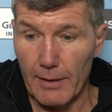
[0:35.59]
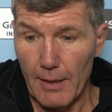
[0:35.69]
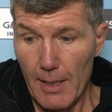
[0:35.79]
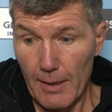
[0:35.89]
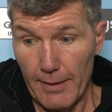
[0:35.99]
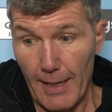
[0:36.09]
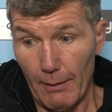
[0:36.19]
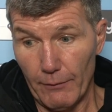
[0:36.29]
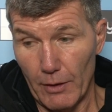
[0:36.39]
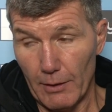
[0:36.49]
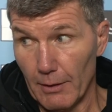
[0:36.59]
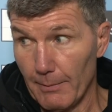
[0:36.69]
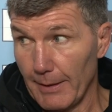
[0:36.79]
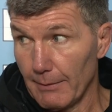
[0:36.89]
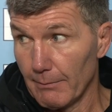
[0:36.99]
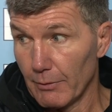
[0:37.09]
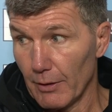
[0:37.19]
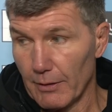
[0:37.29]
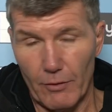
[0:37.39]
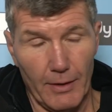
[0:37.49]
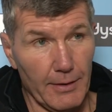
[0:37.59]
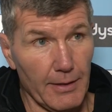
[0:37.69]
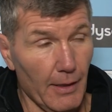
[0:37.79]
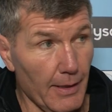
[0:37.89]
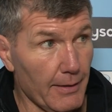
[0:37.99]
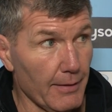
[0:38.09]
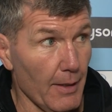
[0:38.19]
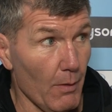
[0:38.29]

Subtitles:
And now I've kind of got to try and decide,